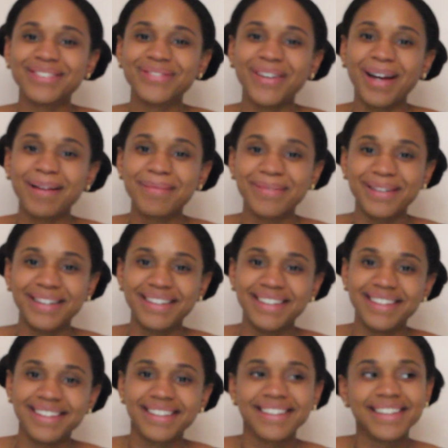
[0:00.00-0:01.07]
is
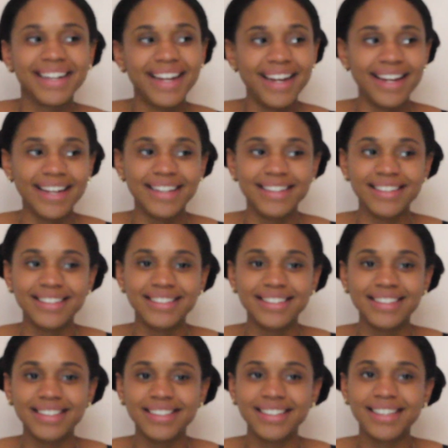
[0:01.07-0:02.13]
vibrating
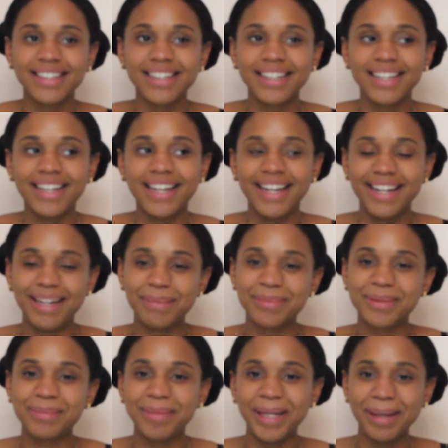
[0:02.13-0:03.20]
and it
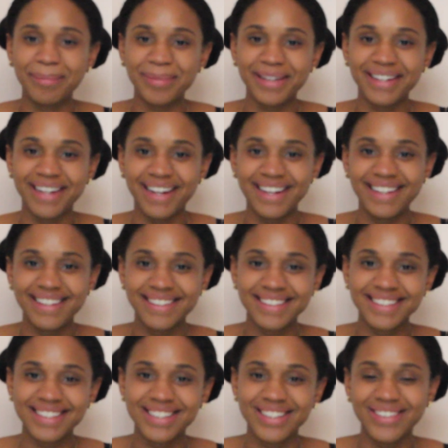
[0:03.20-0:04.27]
keeps me up at night.
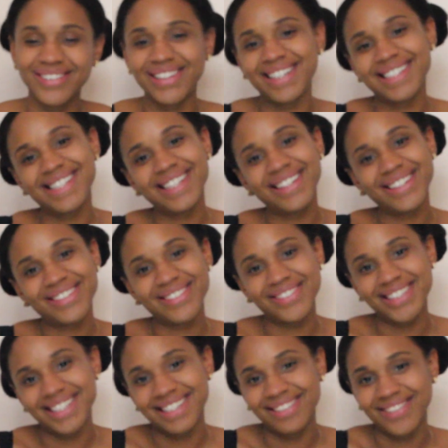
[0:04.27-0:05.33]
So that's another
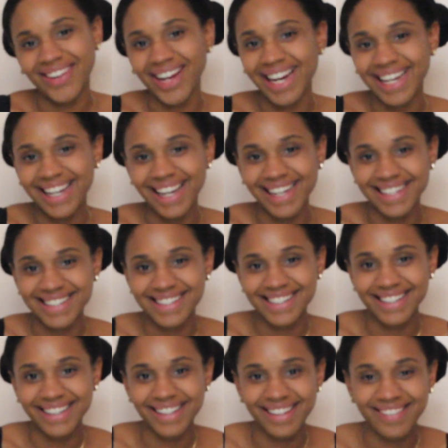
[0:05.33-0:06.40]
reason why I can't
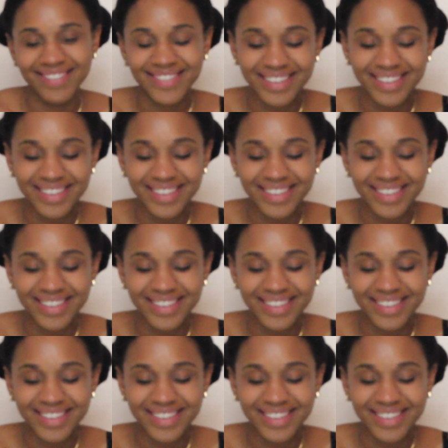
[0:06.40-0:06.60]
sleep.